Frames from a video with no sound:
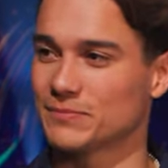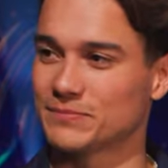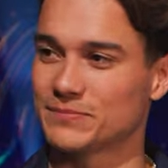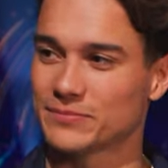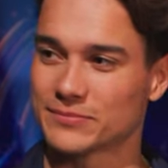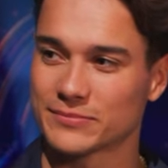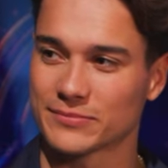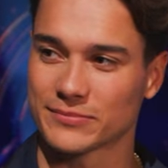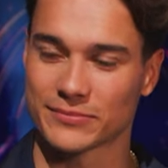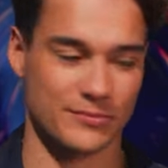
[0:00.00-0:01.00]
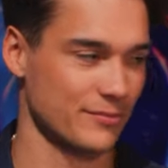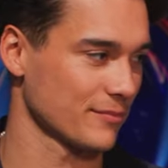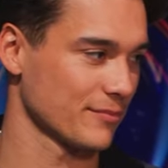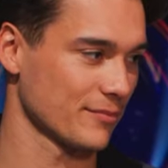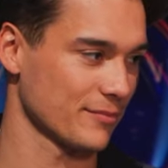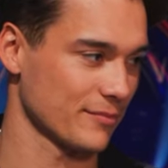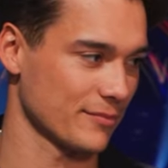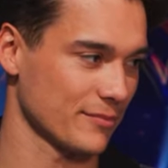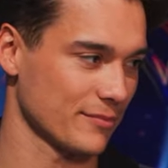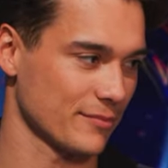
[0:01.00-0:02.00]

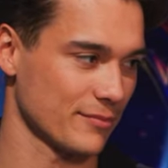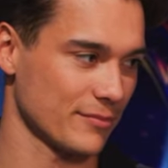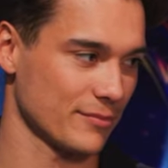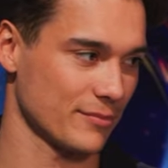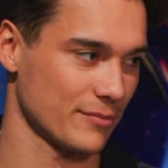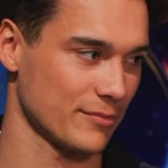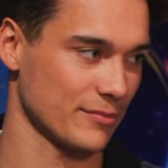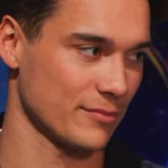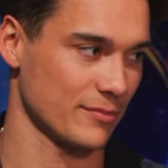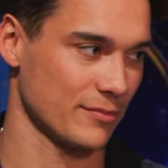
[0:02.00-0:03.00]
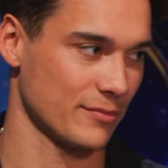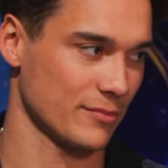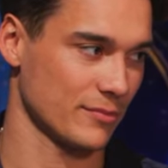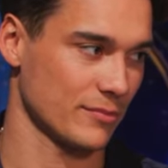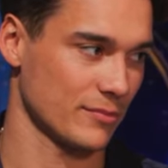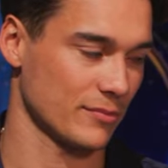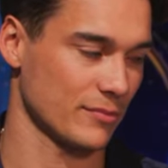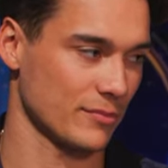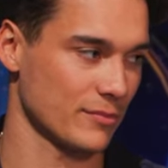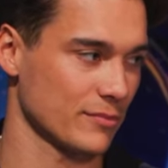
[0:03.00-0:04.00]

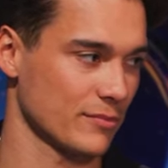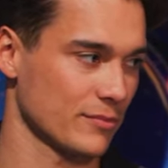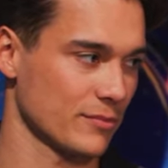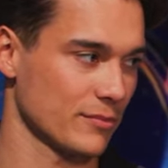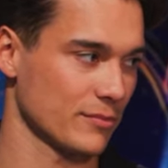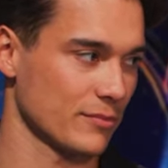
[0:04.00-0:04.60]
(silent)